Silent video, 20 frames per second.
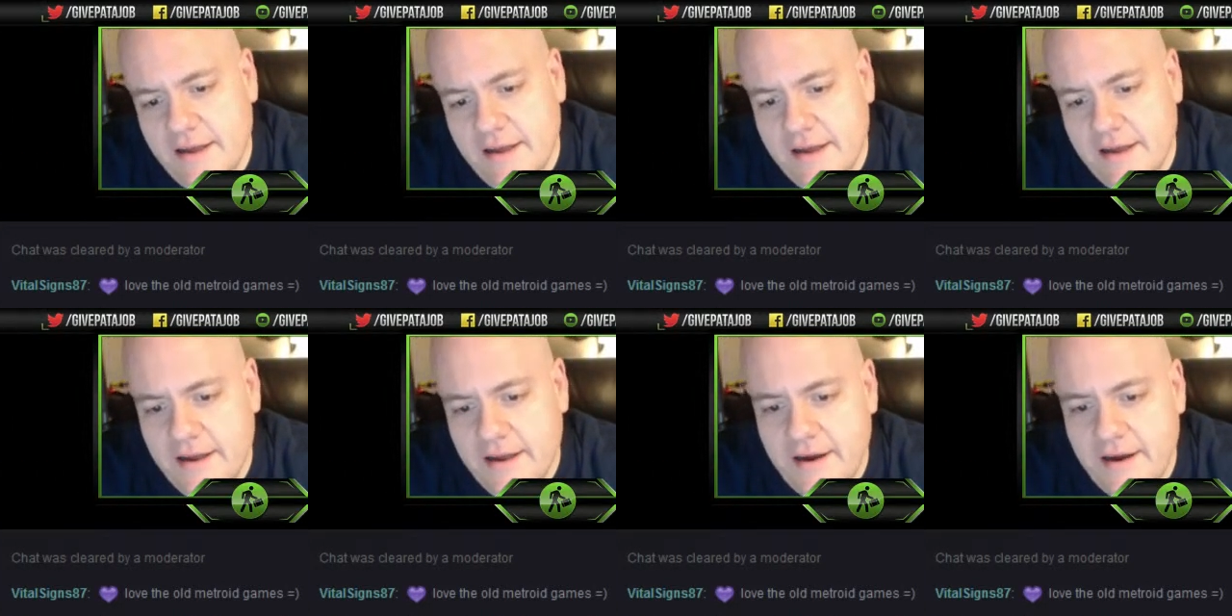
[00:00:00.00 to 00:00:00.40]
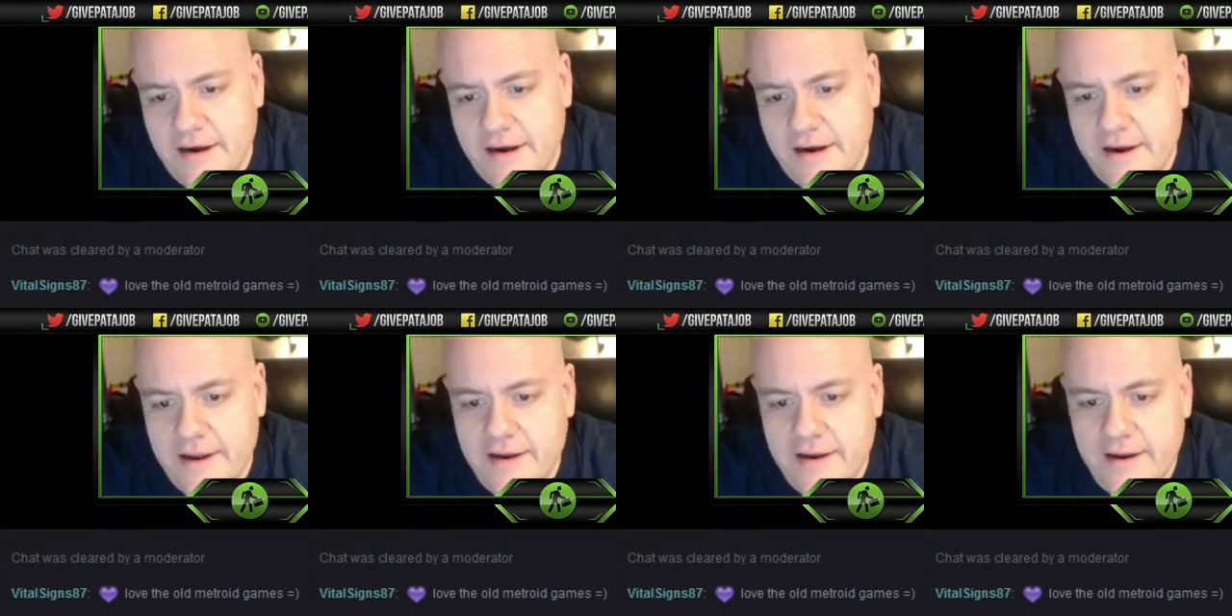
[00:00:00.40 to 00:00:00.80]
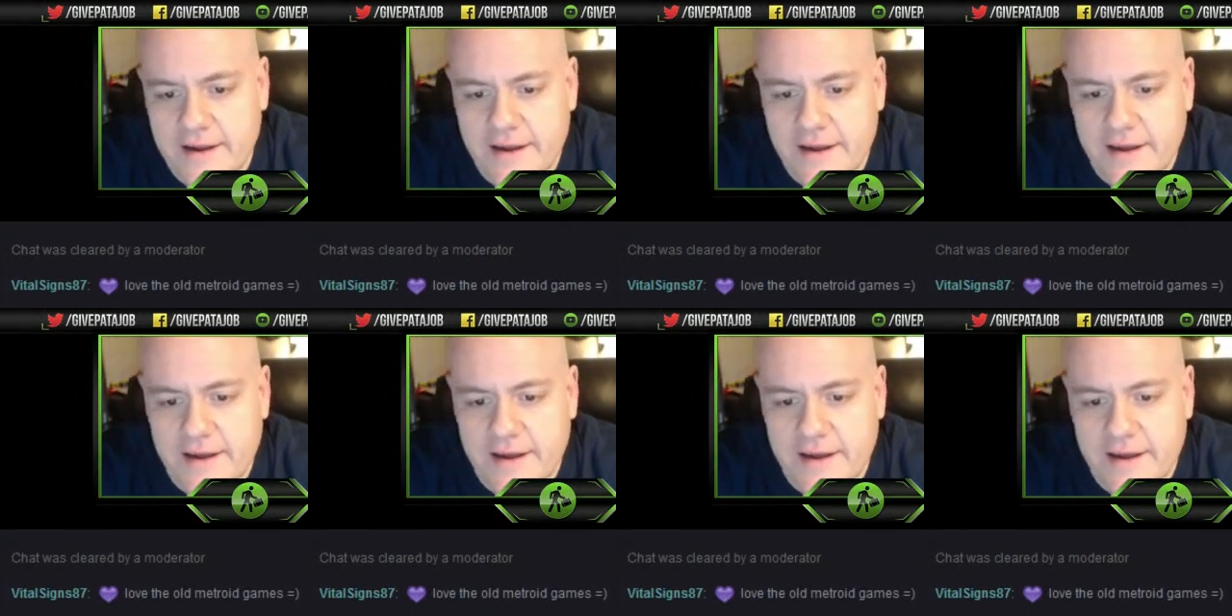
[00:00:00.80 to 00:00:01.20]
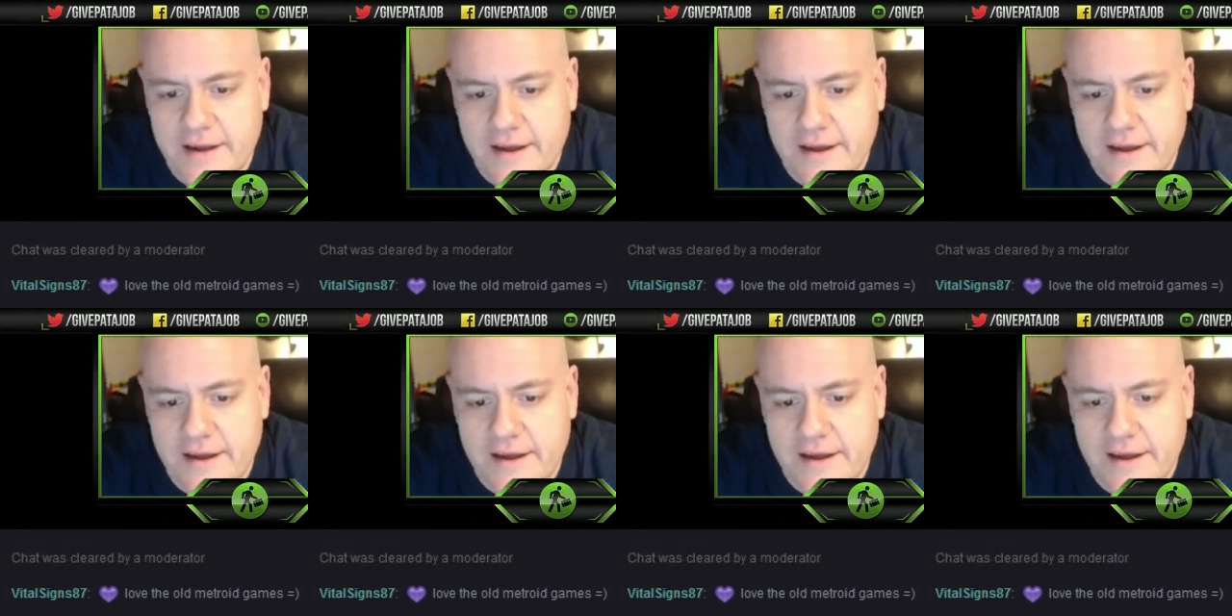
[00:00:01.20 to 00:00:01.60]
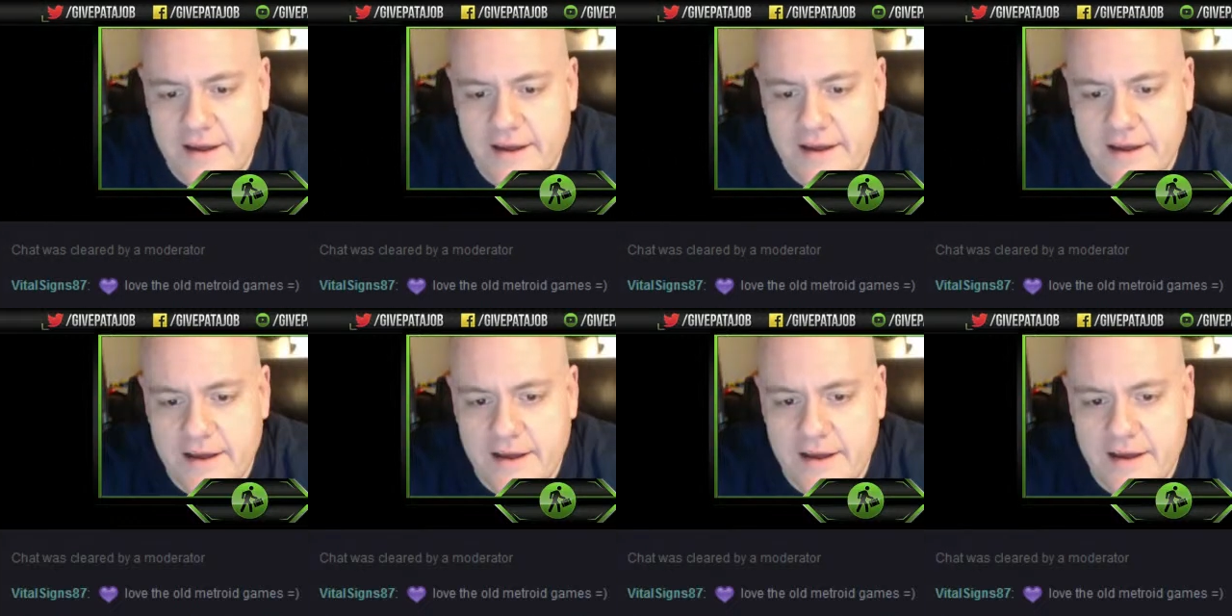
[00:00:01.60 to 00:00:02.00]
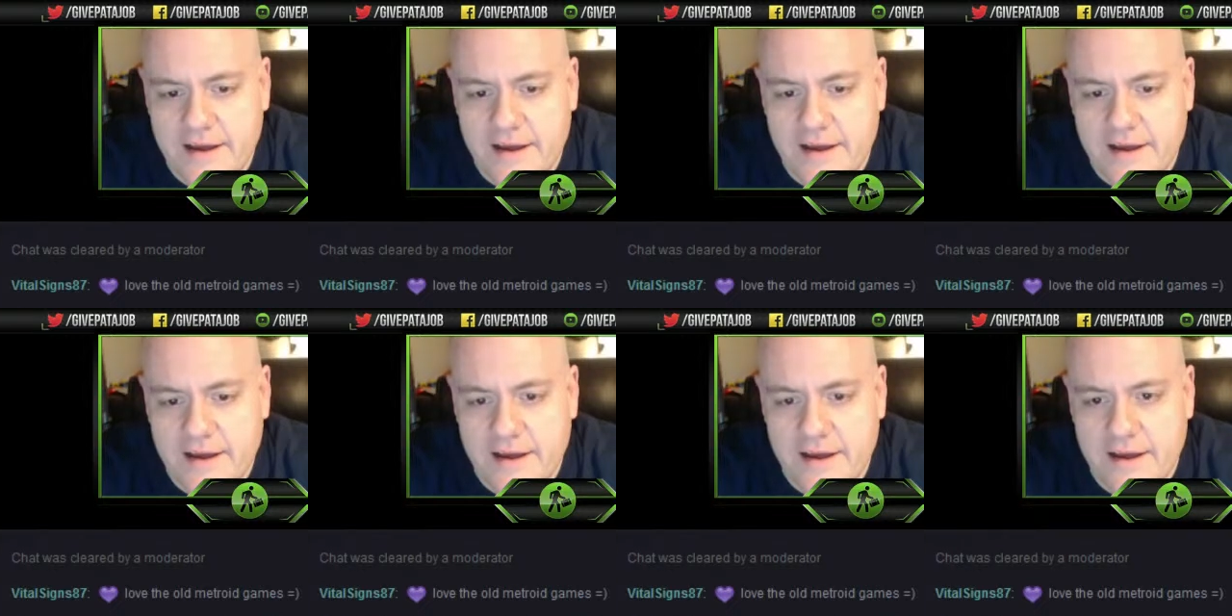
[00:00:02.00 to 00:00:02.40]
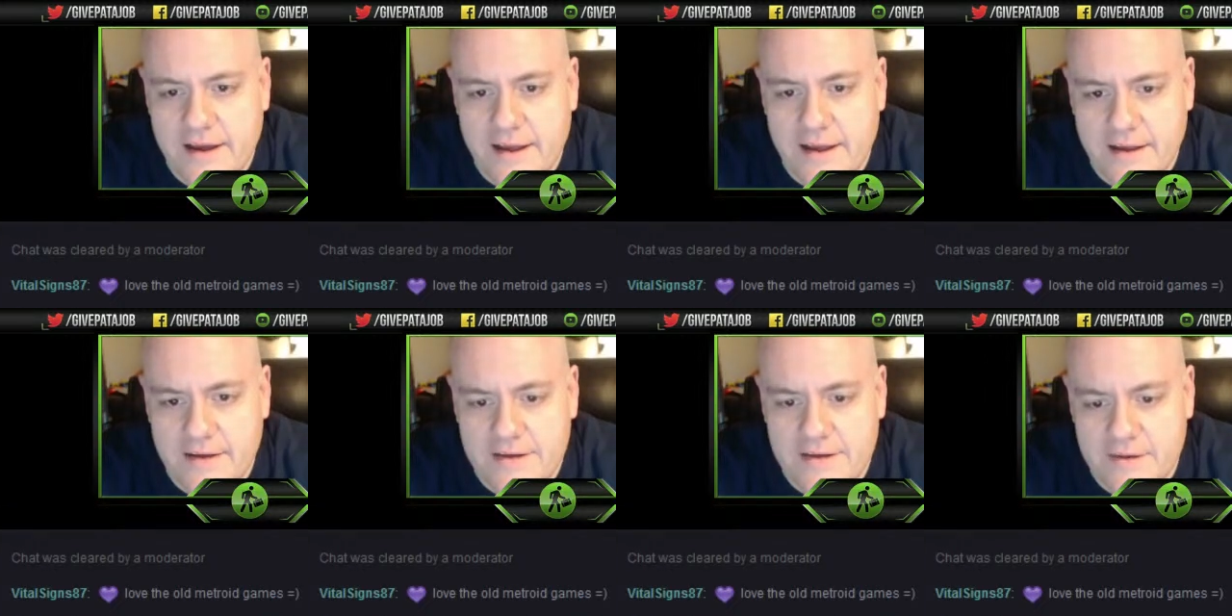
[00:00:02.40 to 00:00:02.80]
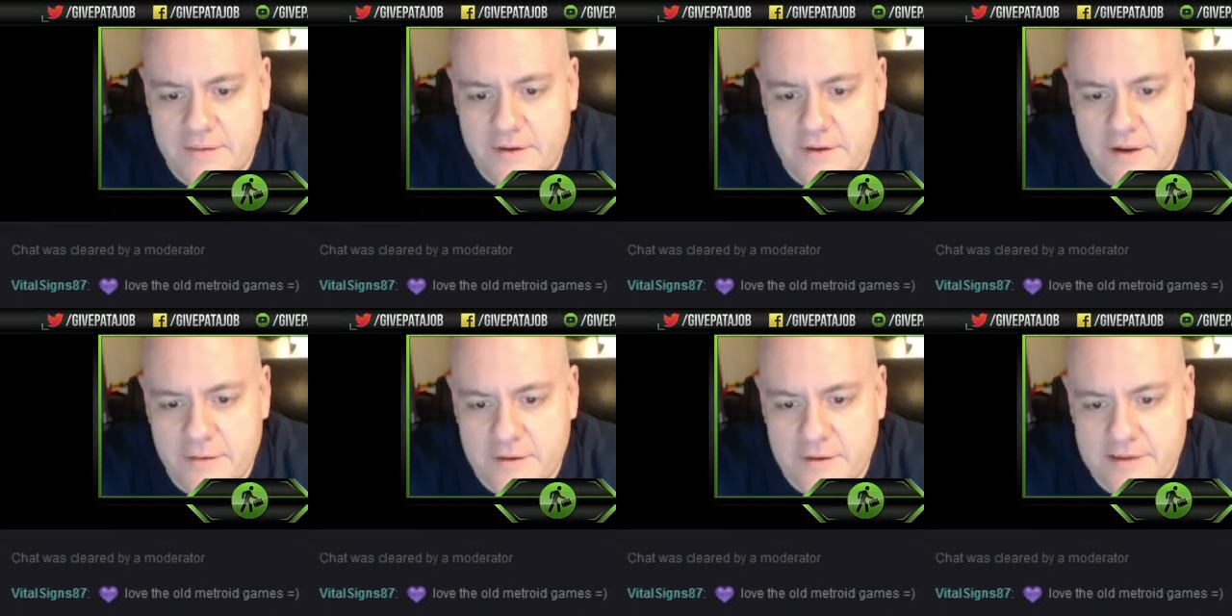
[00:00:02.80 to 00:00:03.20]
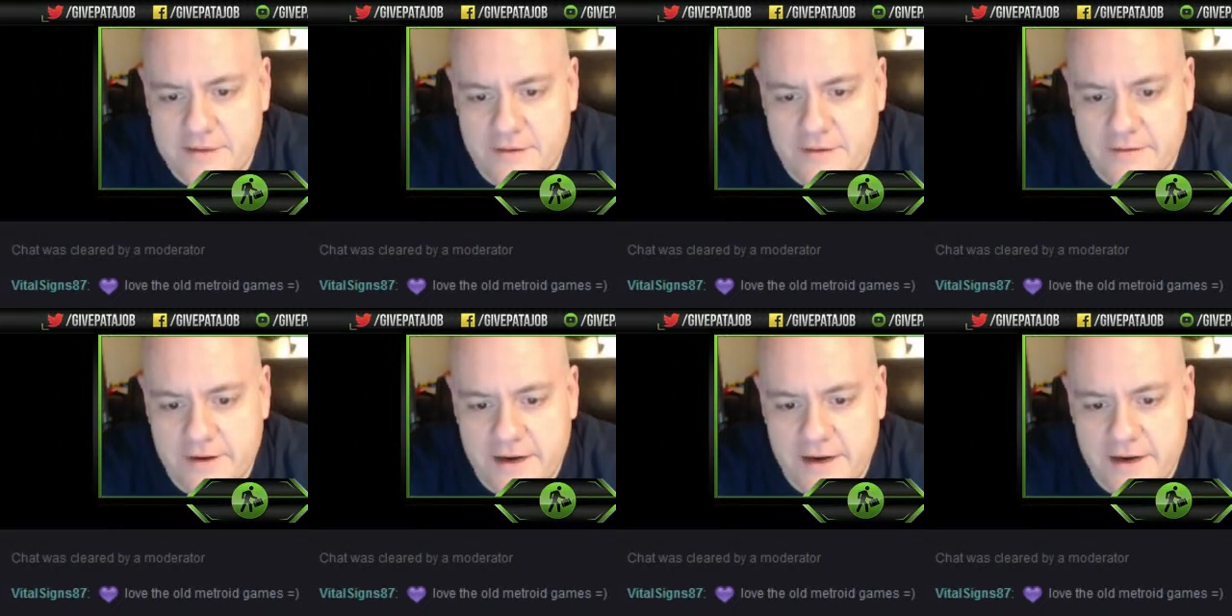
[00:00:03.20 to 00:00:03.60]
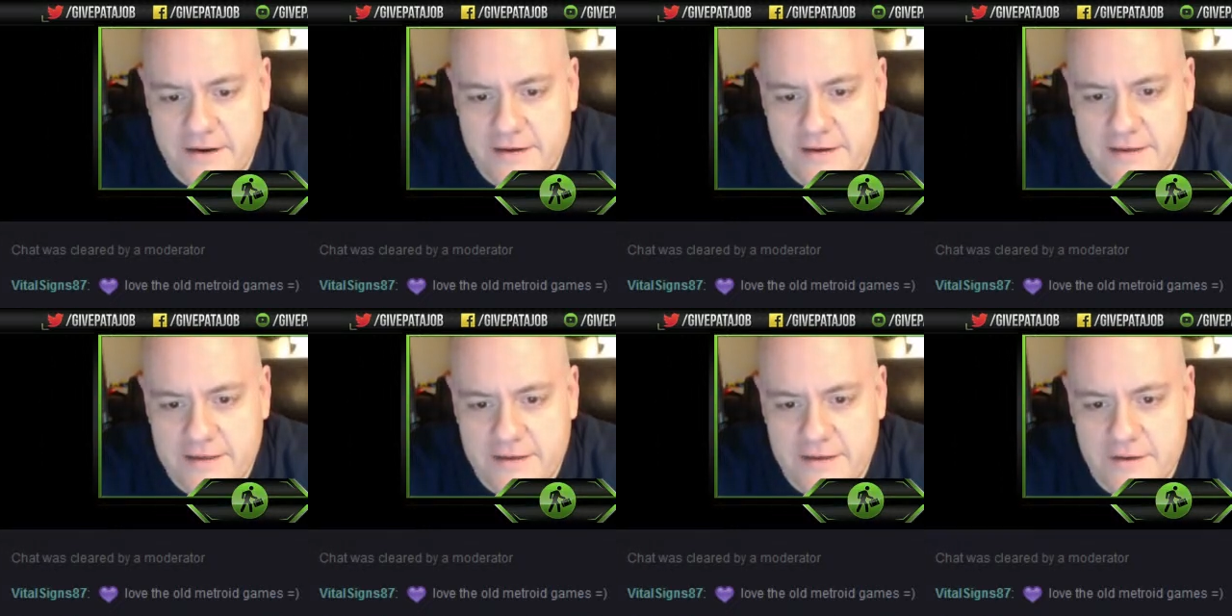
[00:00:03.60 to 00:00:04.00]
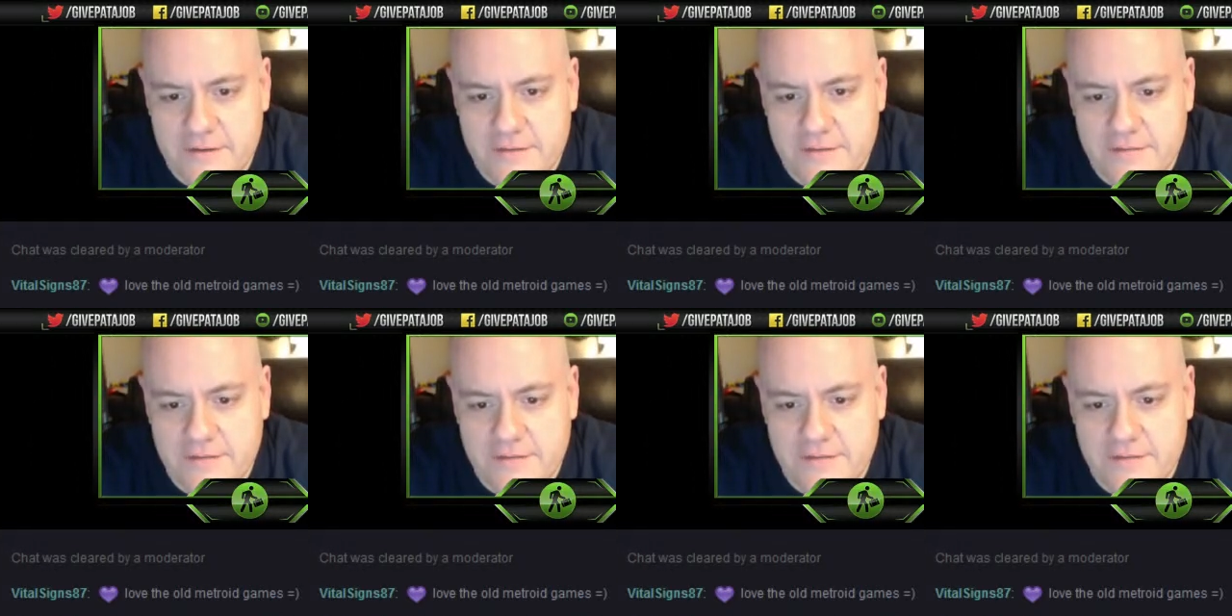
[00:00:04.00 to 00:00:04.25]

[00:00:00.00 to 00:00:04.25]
Alright. I don't know what's over here, so